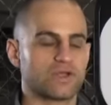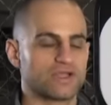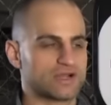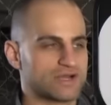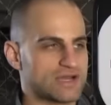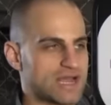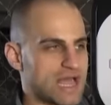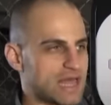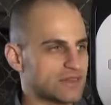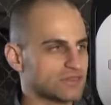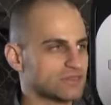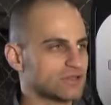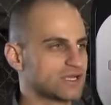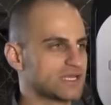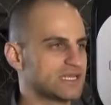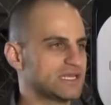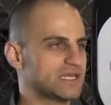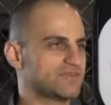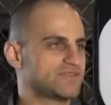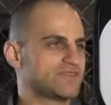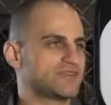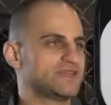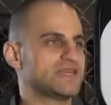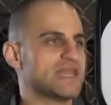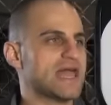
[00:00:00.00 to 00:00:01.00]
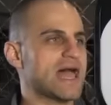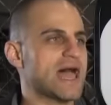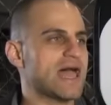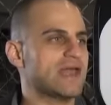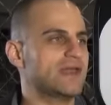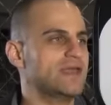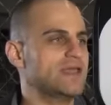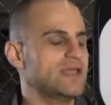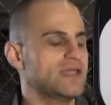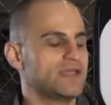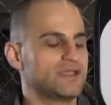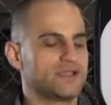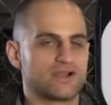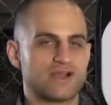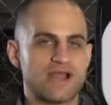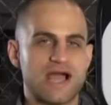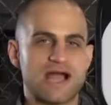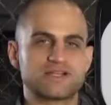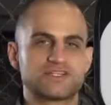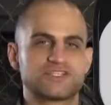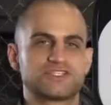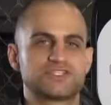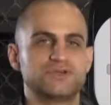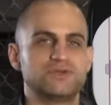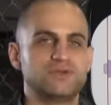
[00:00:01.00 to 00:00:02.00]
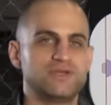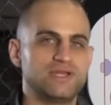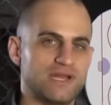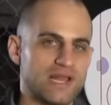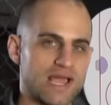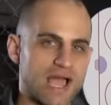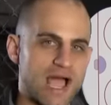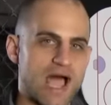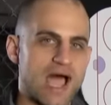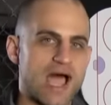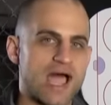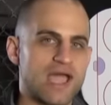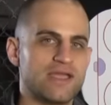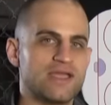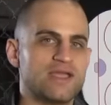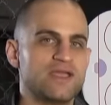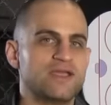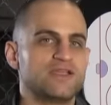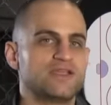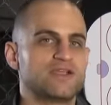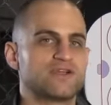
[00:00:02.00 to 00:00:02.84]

You're not looking at the net. You're not shooting high.